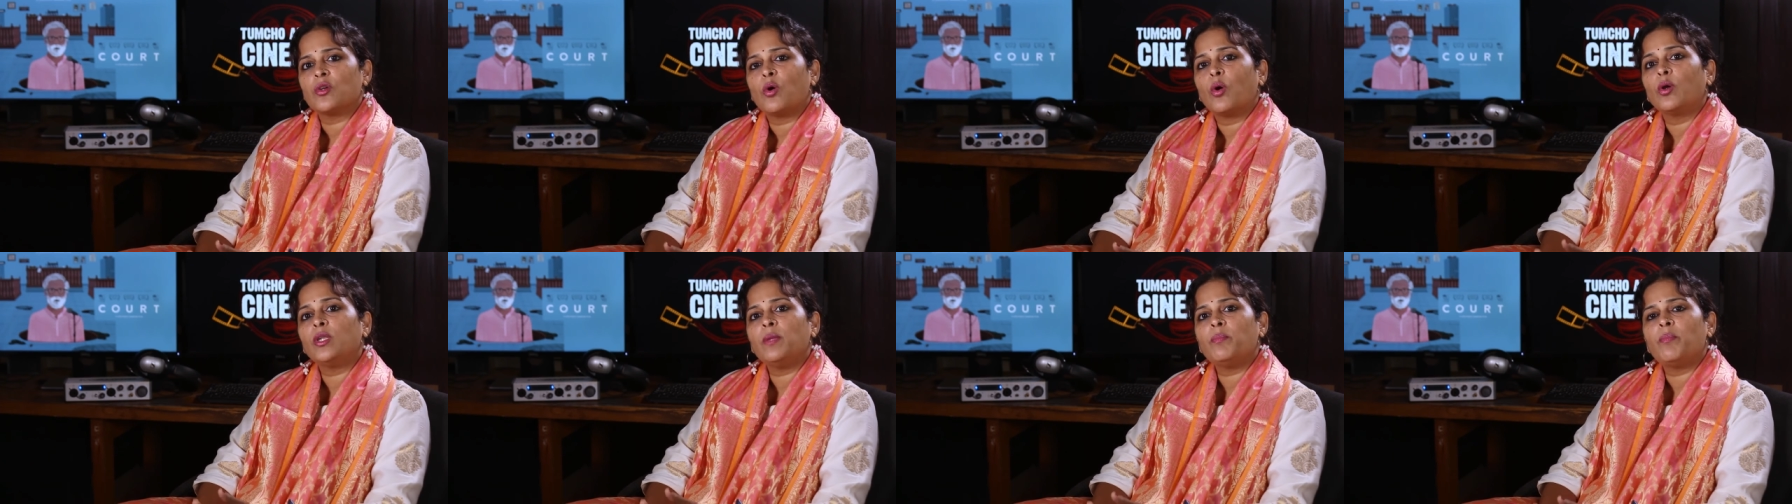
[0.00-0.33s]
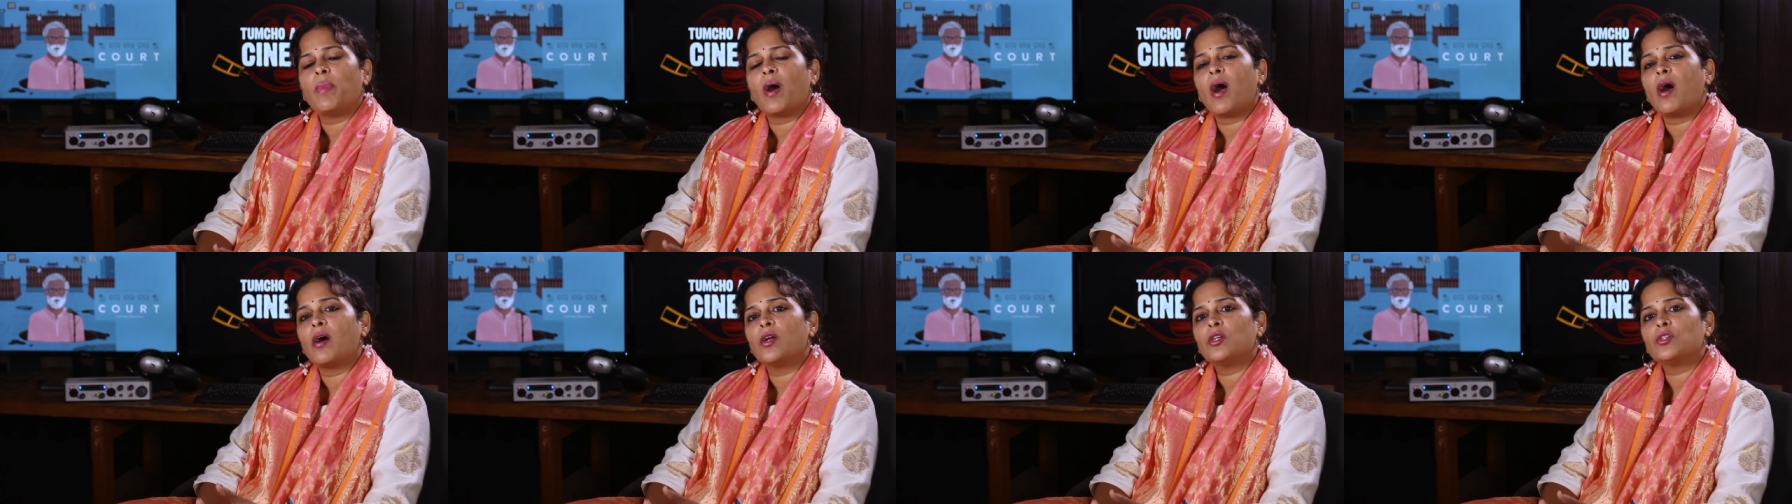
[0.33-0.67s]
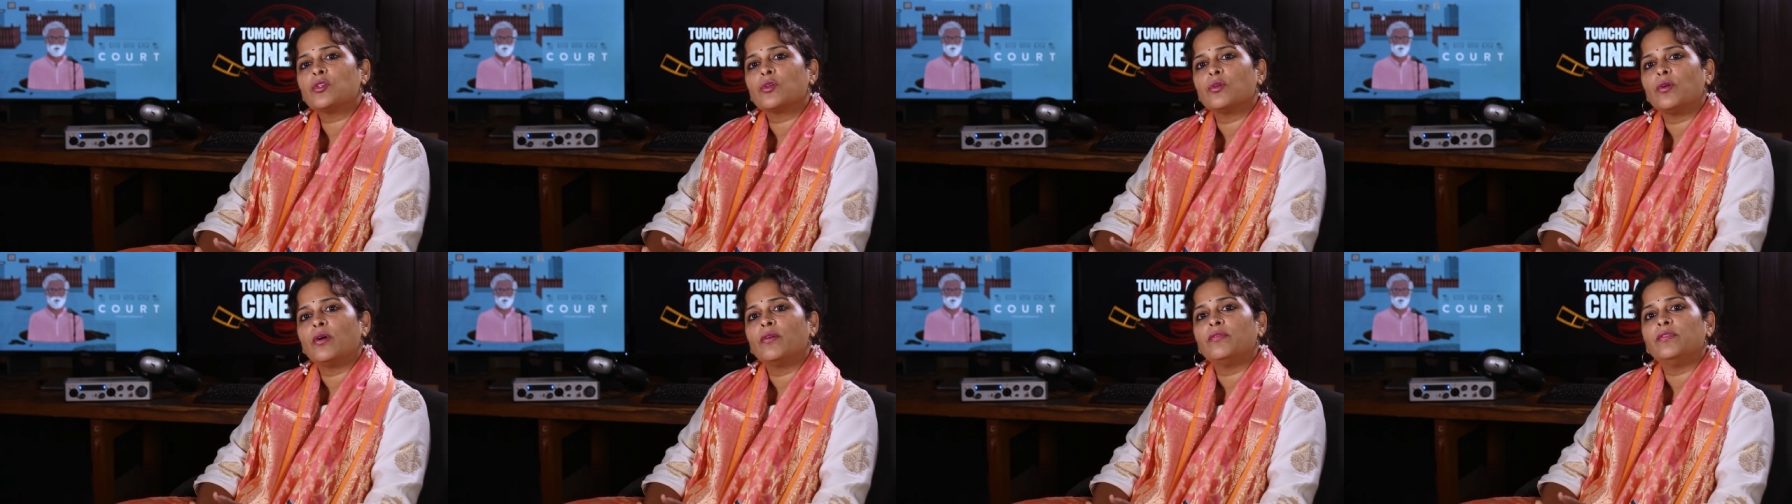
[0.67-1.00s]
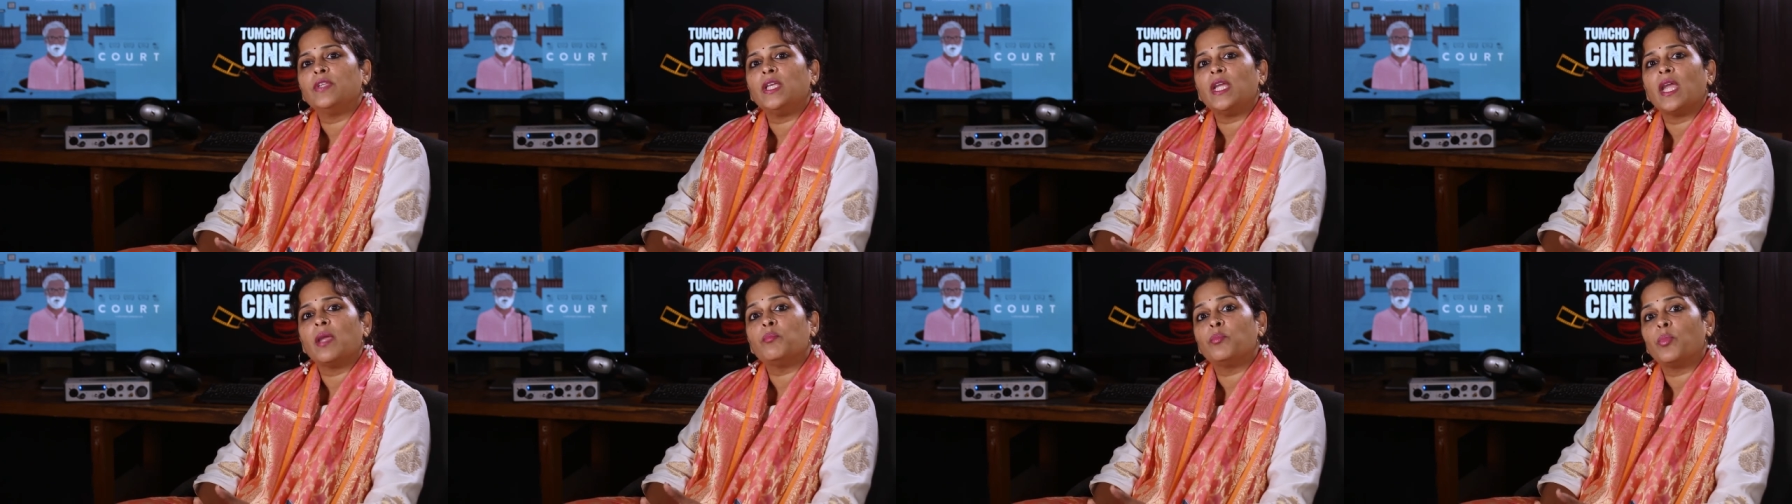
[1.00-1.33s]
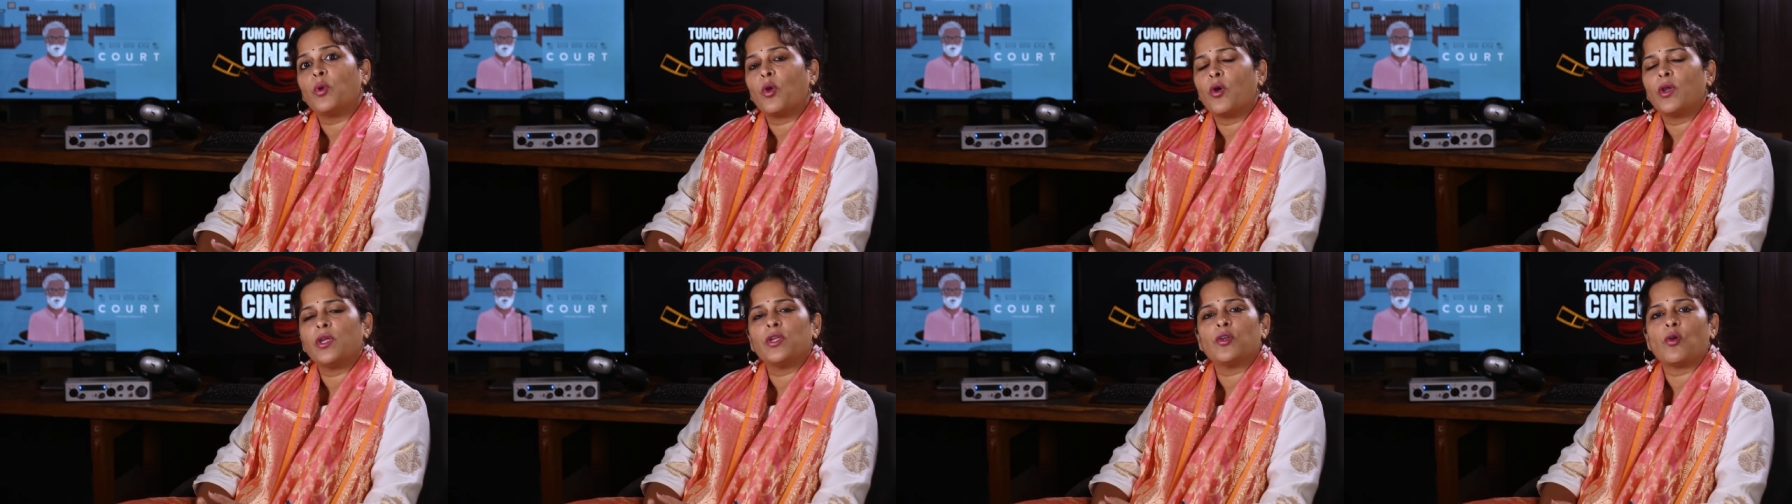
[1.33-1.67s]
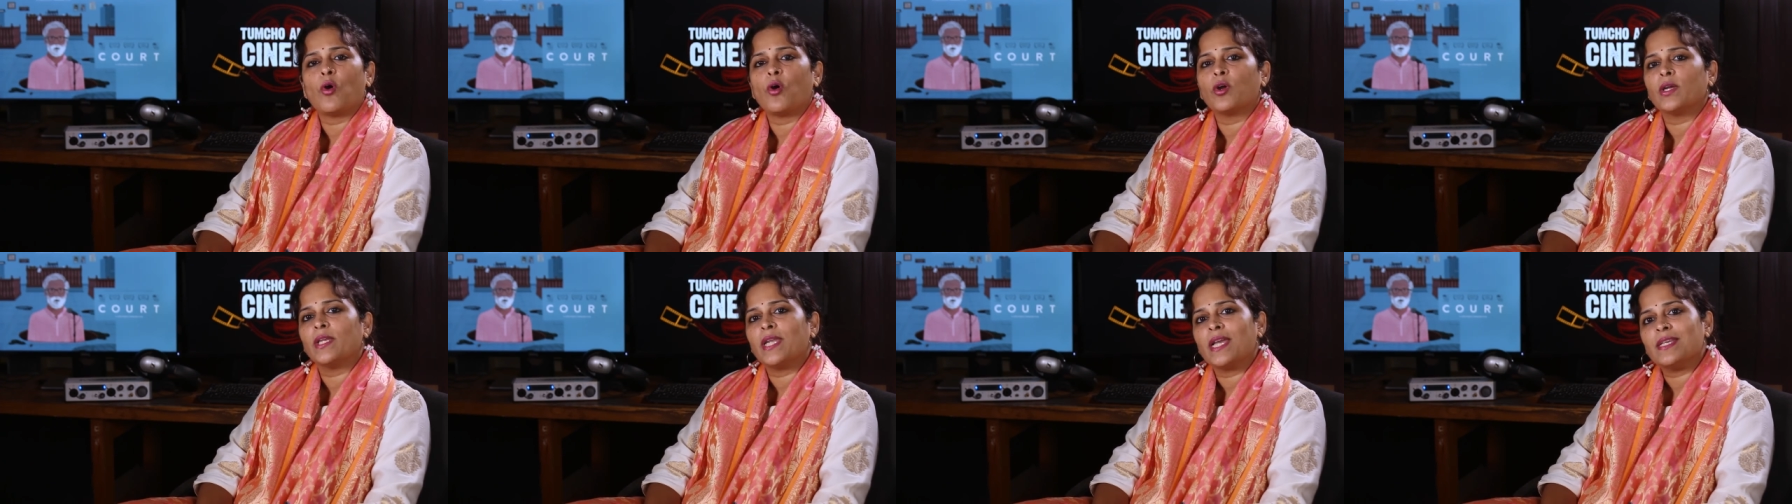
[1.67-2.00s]
on the part of the employer
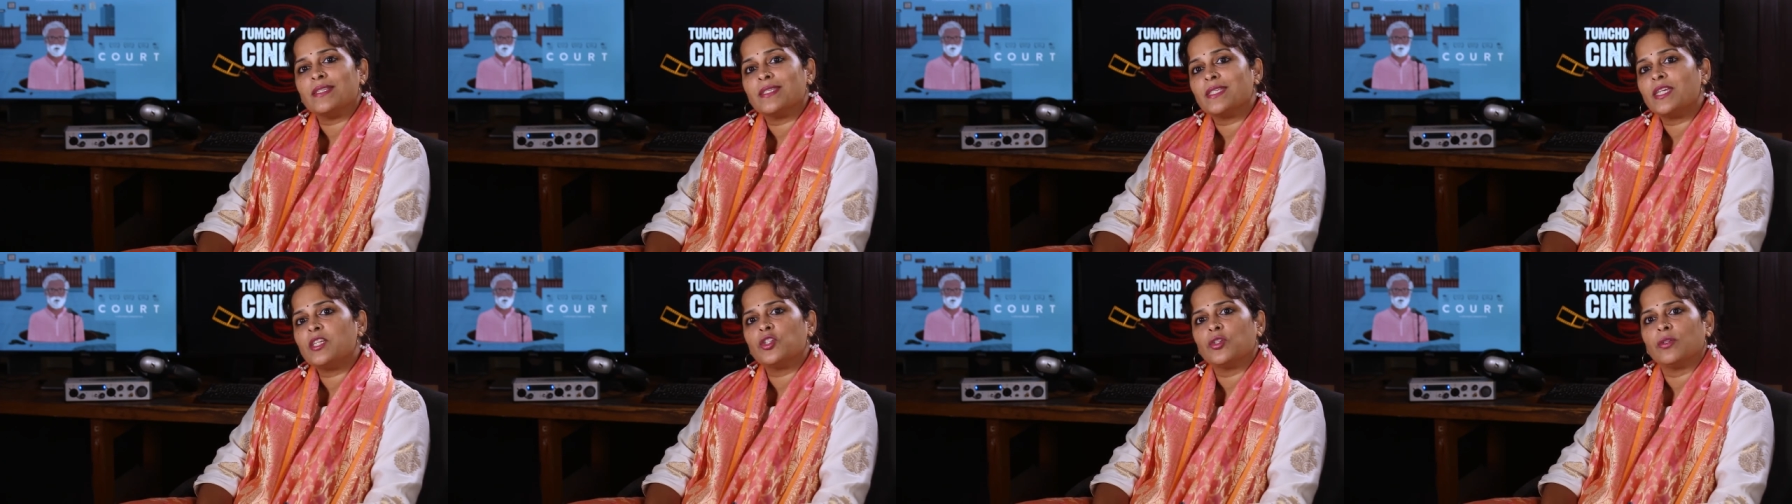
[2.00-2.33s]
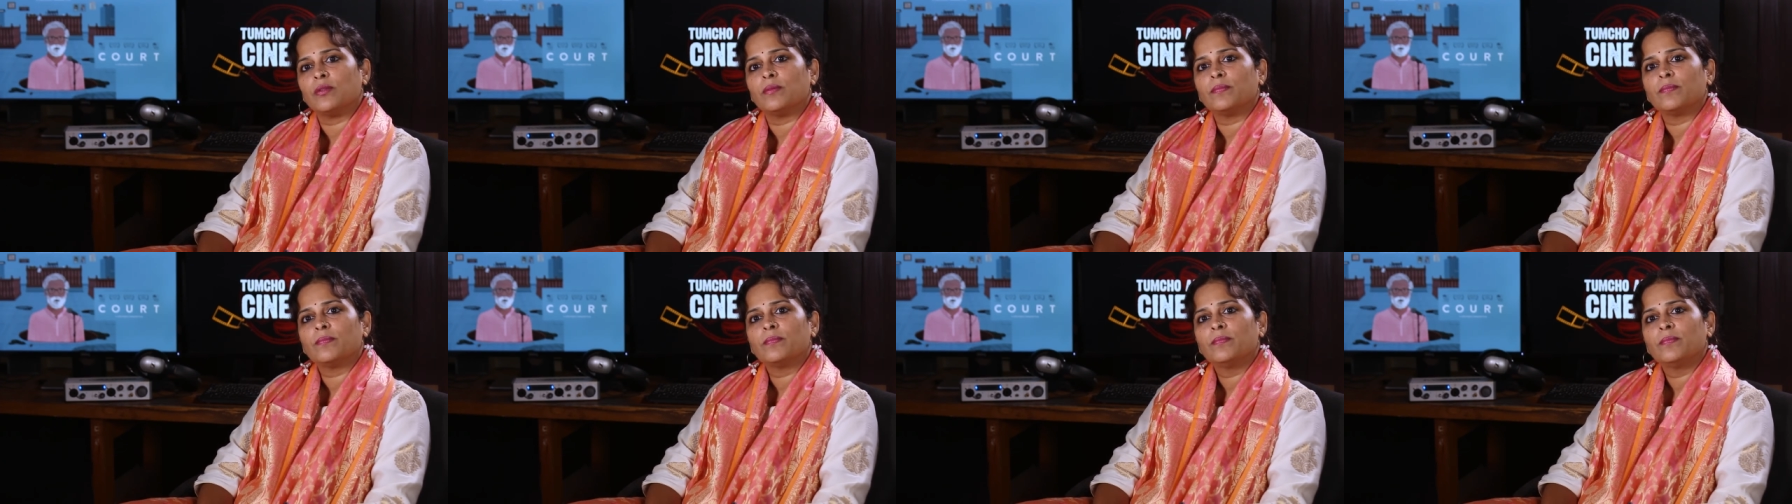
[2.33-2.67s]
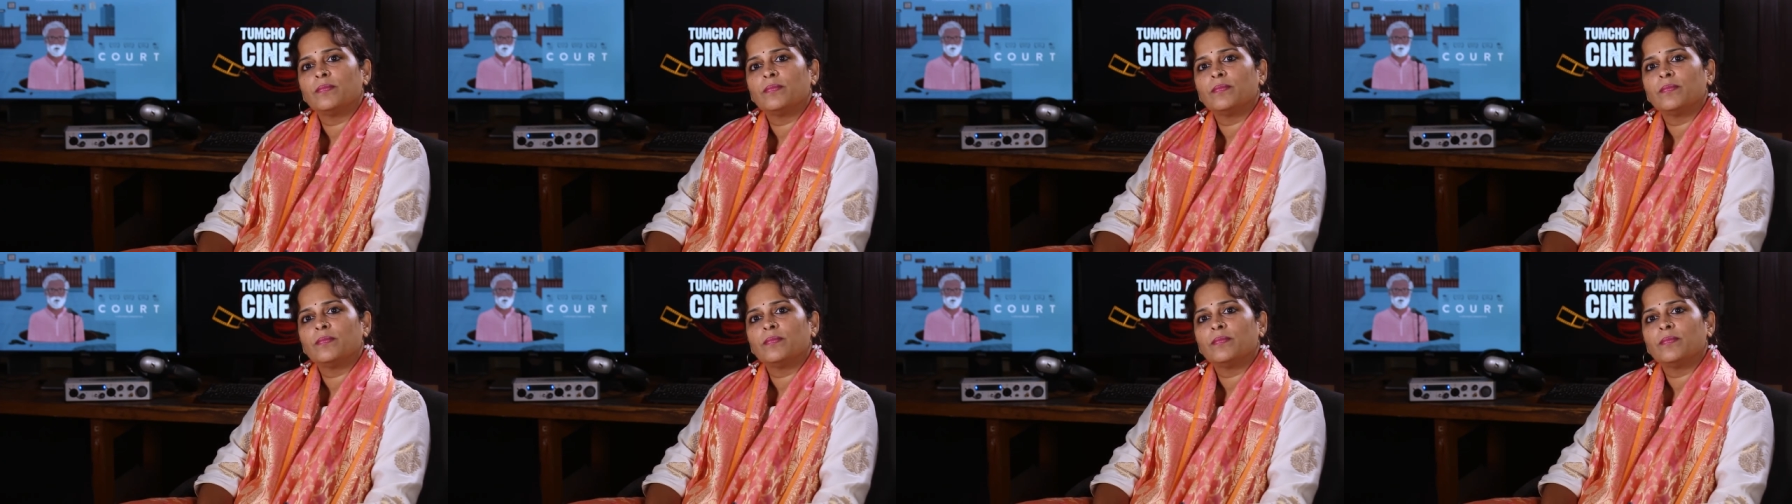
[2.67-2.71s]
organization.